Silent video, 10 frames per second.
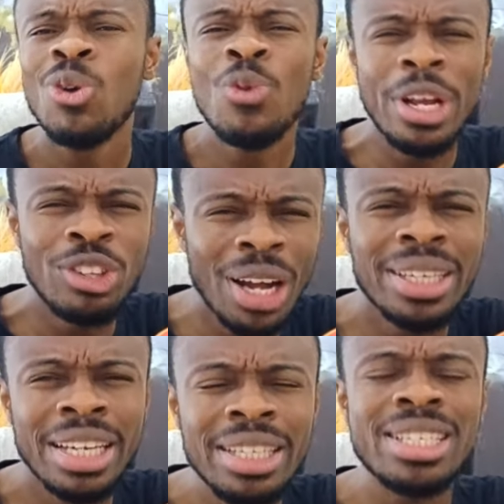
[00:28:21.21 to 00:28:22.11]
We
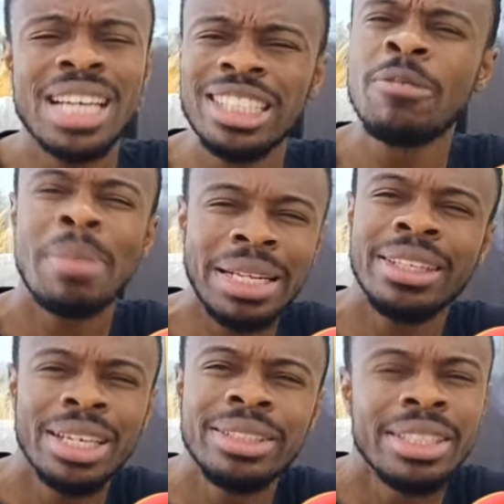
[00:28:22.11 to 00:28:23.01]
don't need such
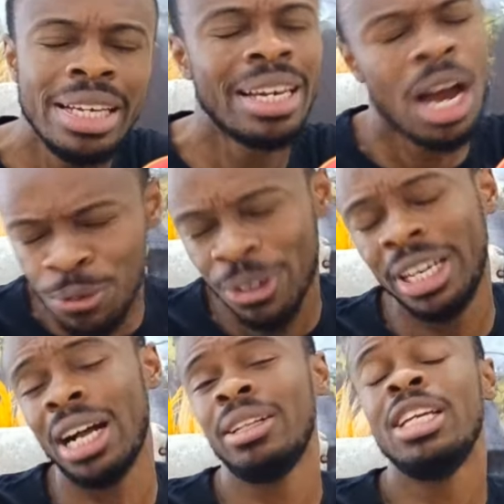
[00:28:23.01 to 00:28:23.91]
mentality in
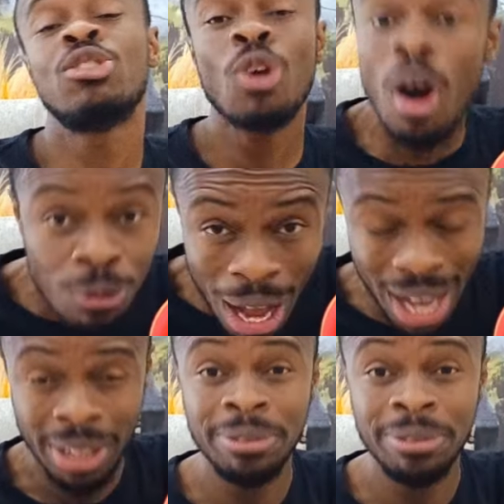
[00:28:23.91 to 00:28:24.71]
Africa. It's over.